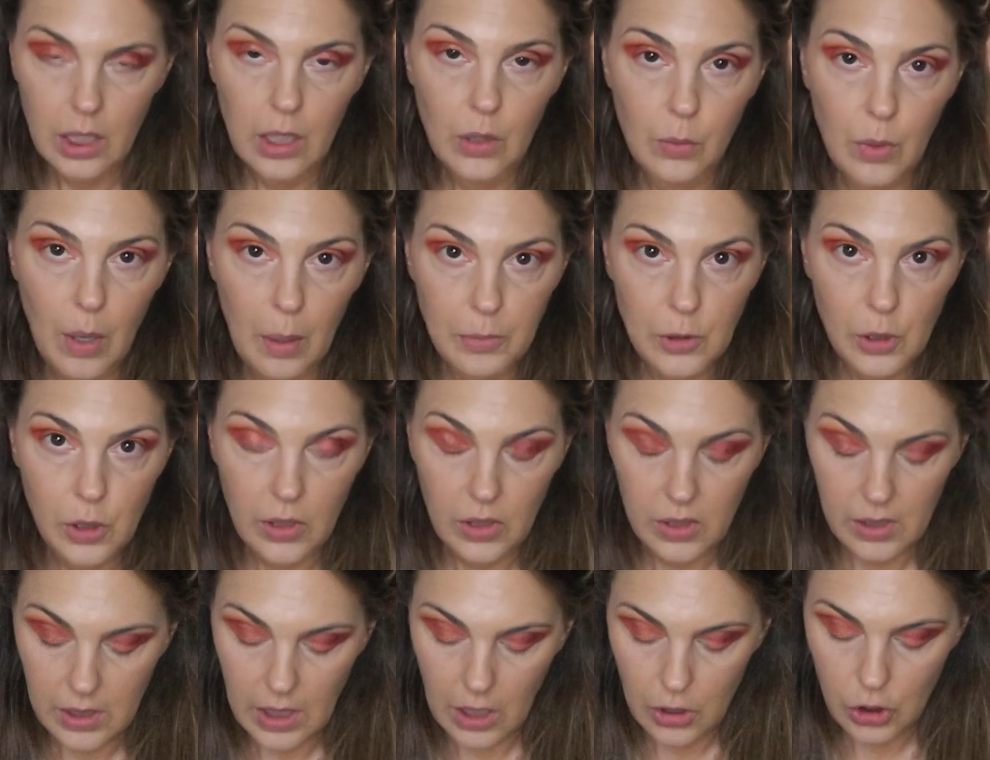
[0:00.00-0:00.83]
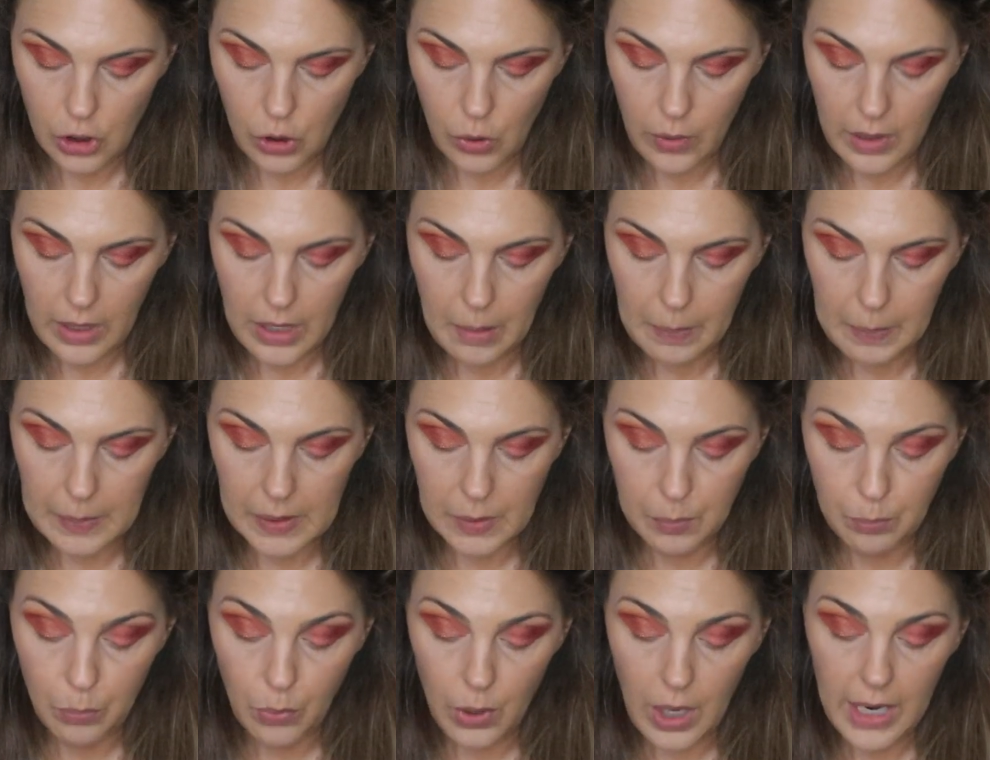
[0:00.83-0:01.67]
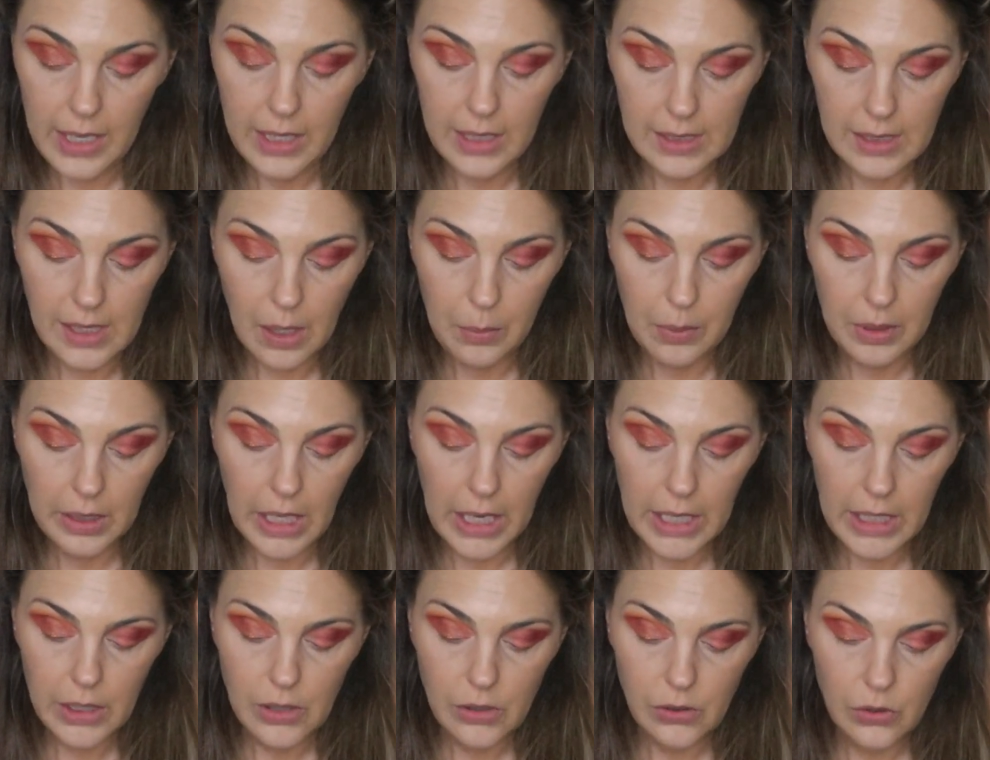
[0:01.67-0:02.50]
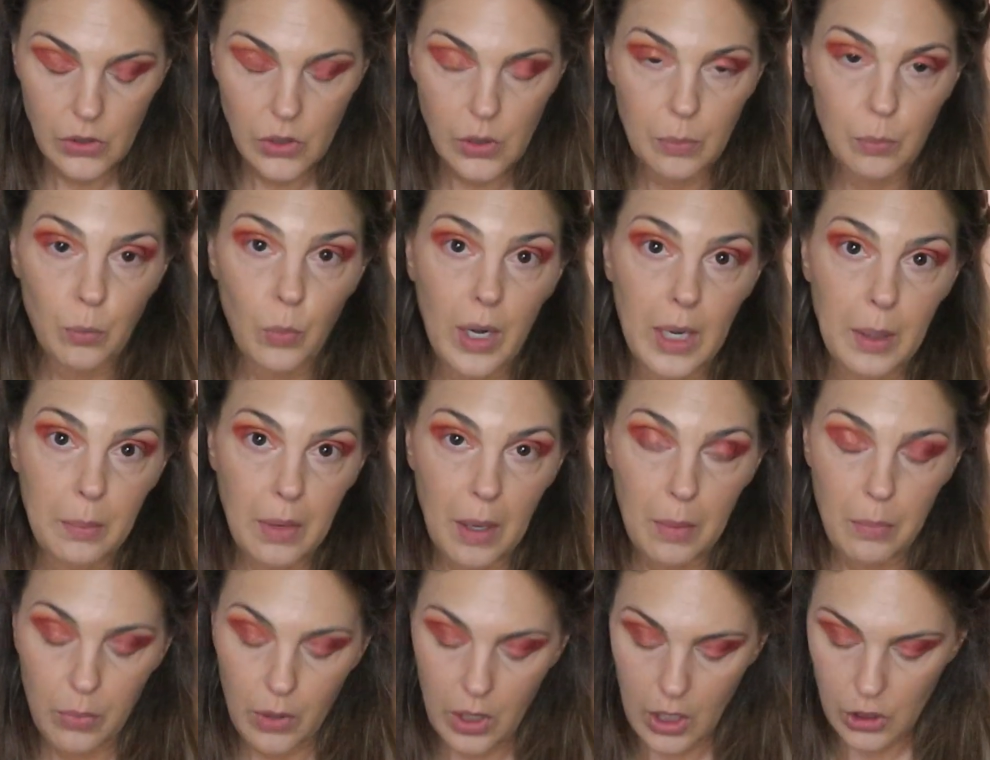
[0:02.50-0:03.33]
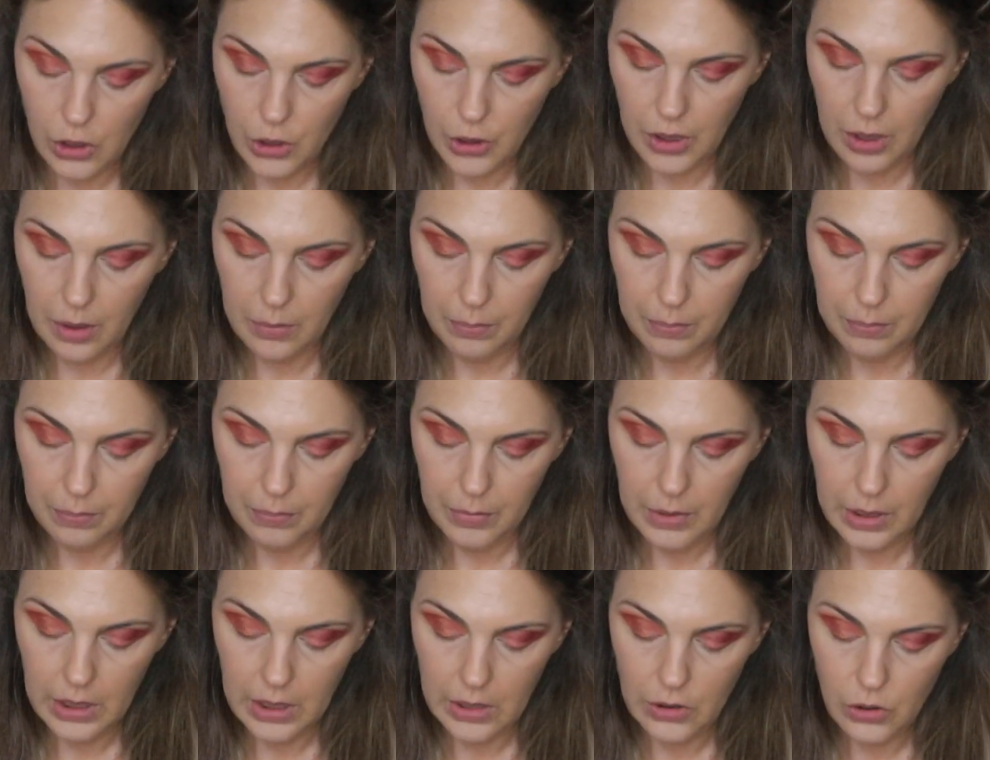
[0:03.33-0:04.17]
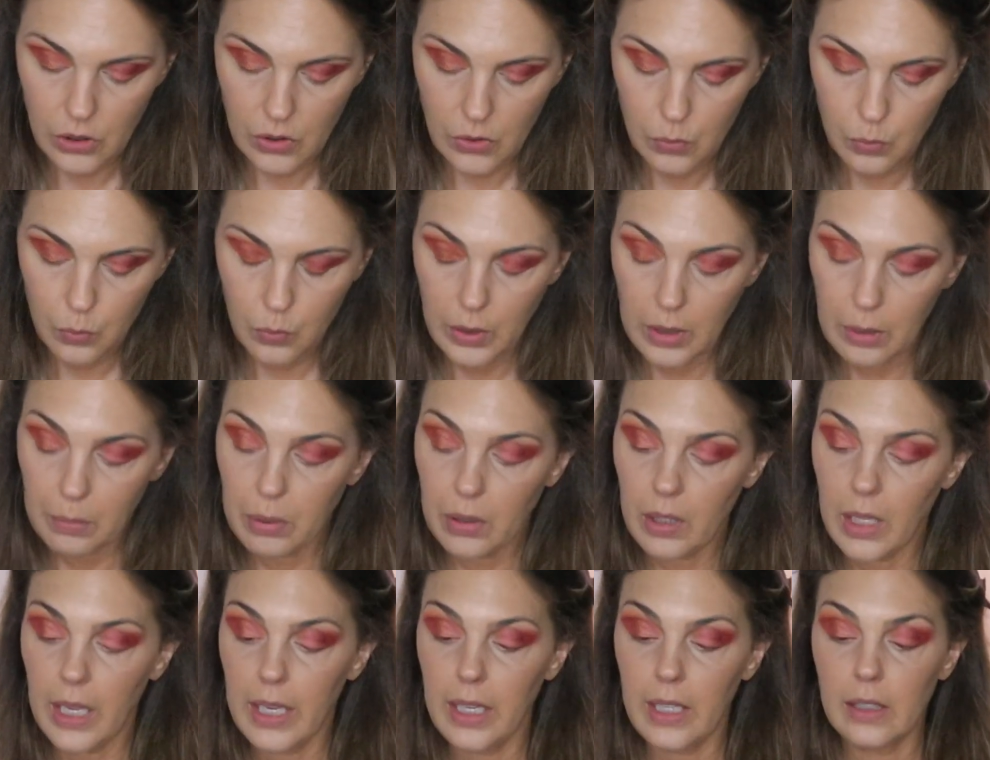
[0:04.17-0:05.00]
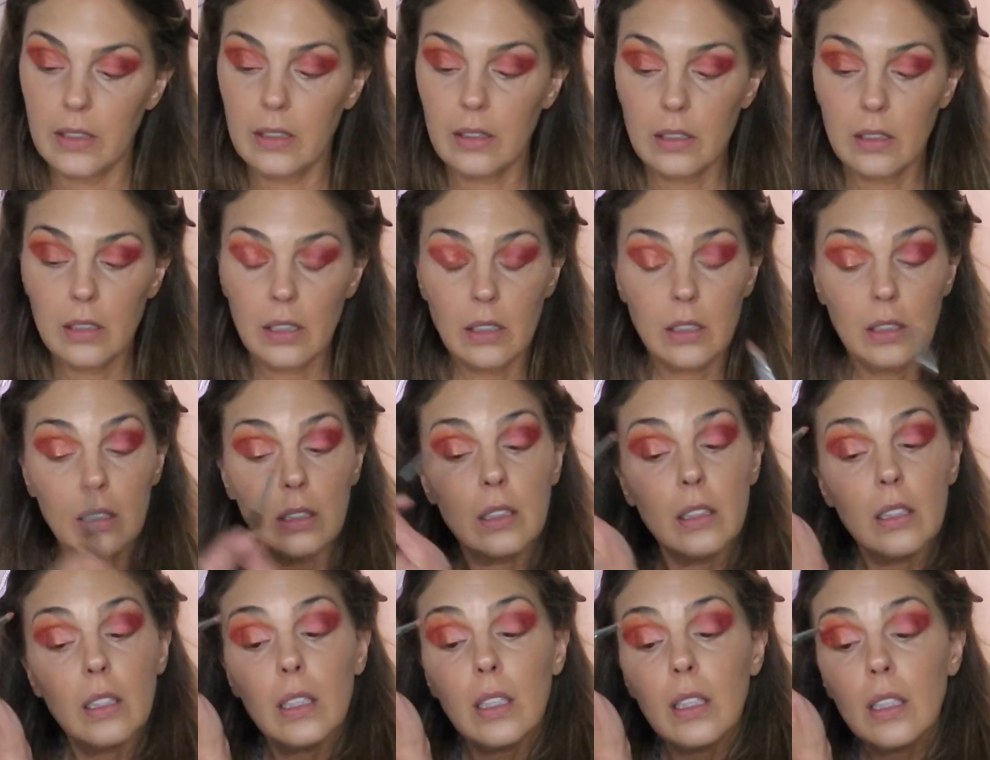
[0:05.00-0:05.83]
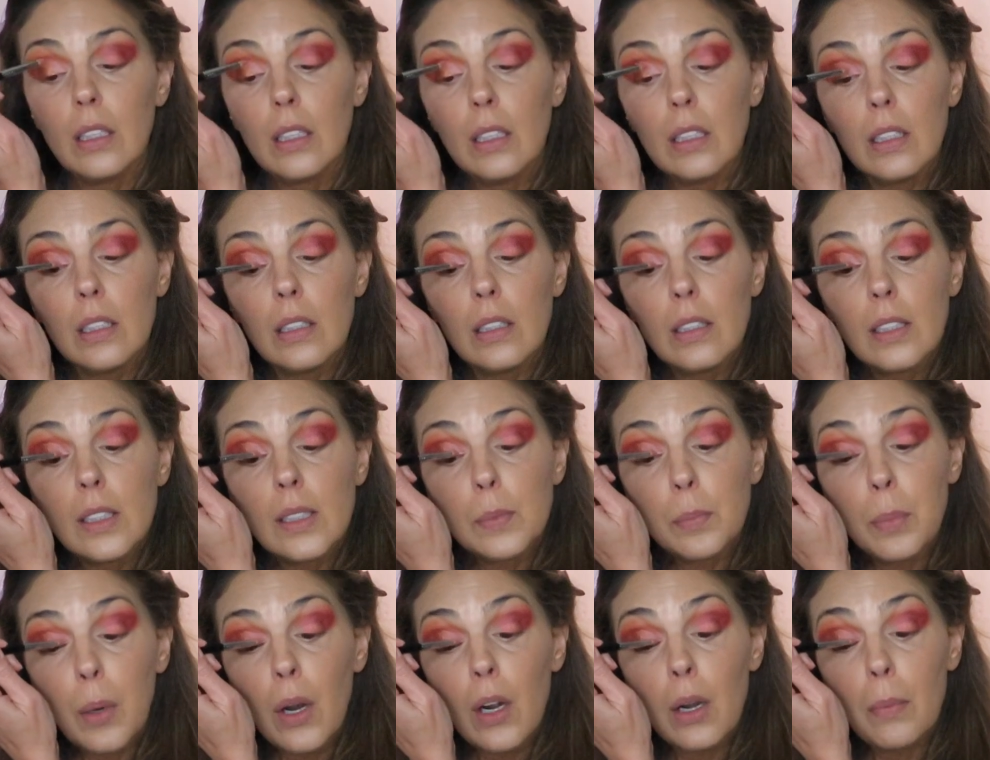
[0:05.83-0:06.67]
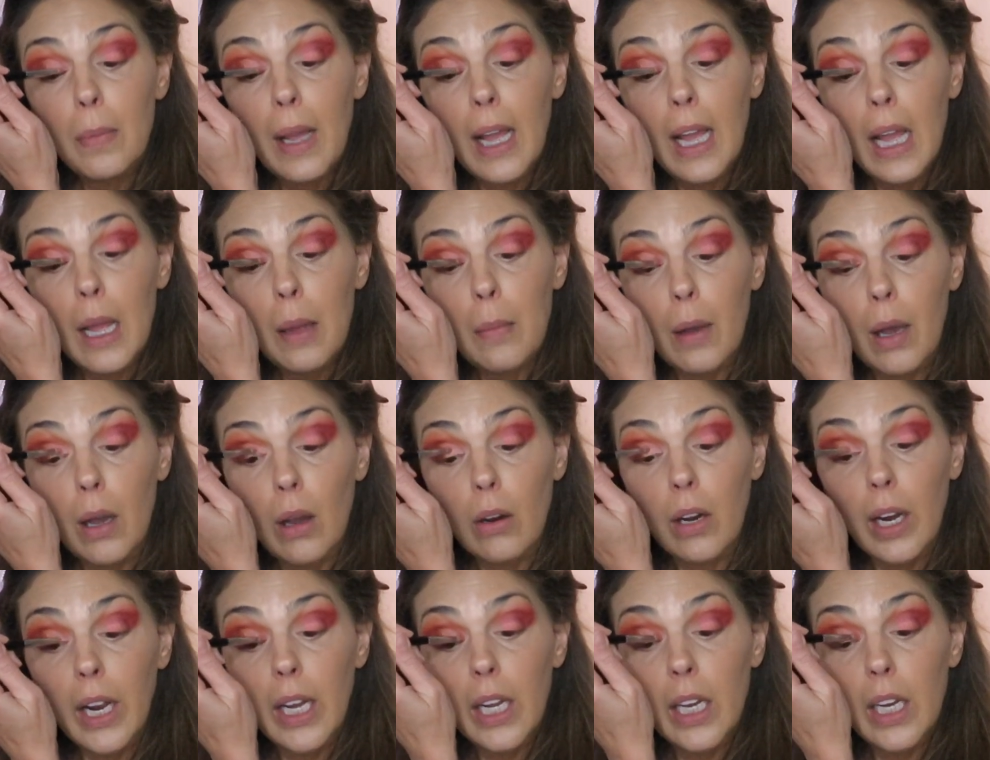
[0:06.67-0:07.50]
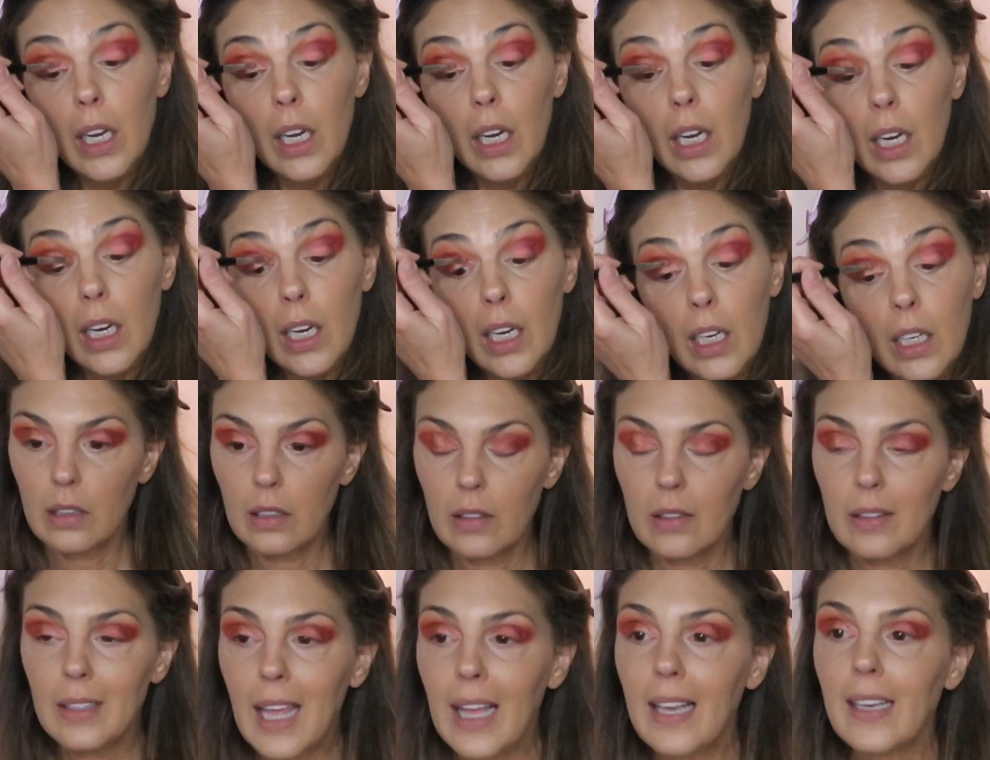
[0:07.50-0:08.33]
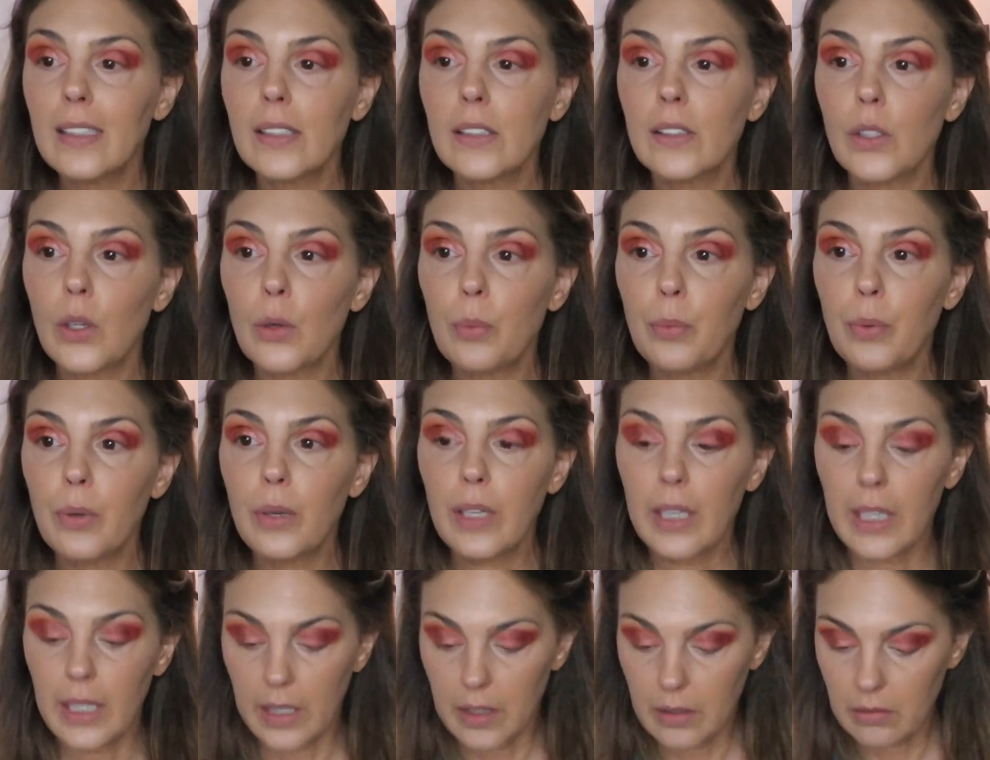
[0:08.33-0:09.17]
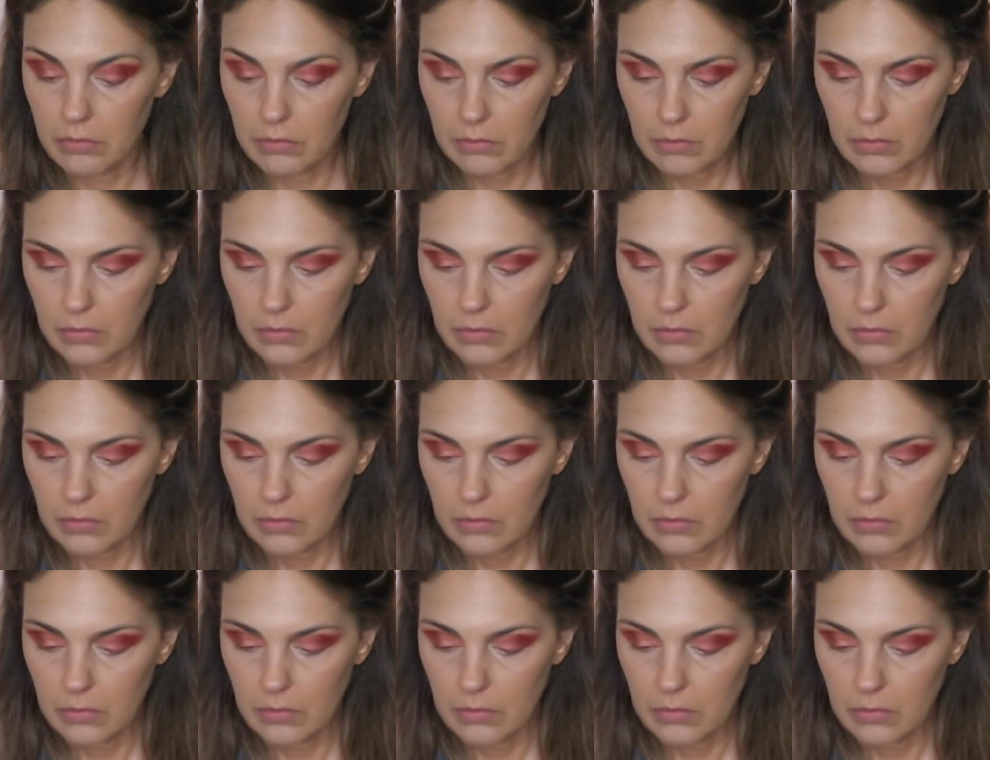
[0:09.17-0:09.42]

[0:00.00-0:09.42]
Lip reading: Eruption is not showing up as bright as I would like it to, so I'm wetting my brush and going to just reapply it to this part of my eyeball right here. That is so pretty.